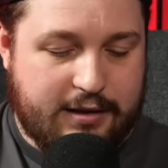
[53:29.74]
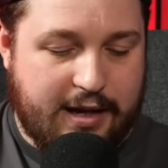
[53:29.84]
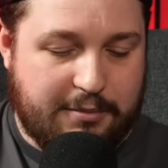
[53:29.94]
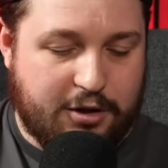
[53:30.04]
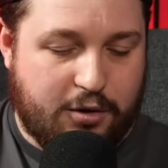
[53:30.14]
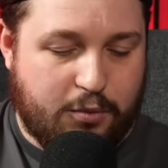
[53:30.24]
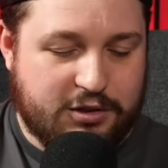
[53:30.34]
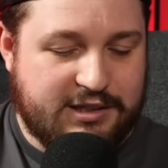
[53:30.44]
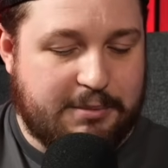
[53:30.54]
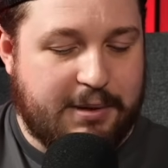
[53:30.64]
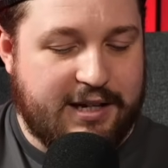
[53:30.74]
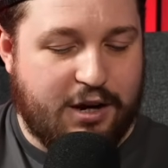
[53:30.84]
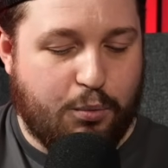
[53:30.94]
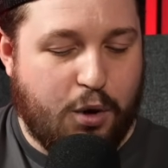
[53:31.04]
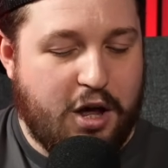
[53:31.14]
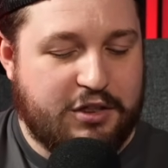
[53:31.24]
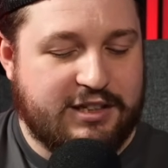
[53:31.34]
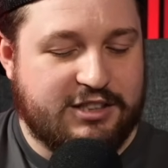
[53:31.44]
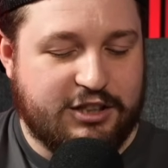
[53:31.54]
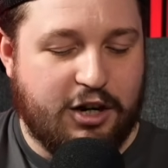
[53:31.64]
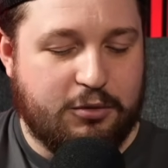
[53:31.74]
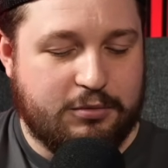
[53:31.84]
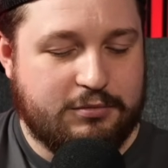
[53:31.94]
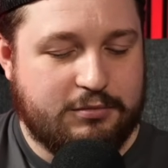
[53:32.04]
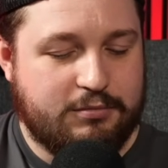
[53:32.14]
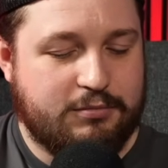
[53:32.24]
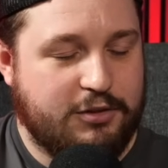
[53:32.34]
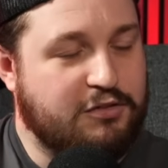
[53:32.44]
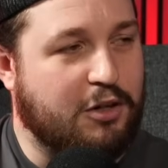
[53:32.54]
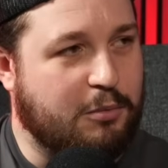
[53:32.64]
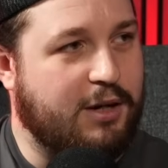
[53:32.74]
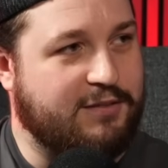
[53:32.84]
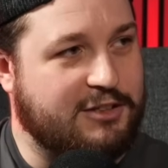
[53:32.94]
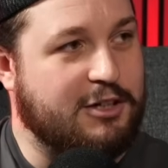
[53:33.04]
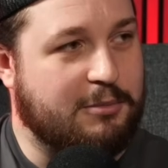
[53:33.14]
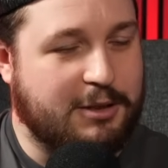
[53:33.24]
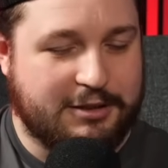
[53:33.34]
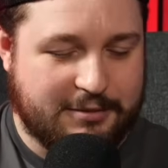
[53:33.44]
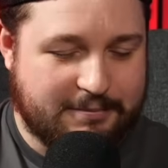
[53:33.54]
Then we got 1 CP, a Worthy Skull. You've got a worthy skull, Mike.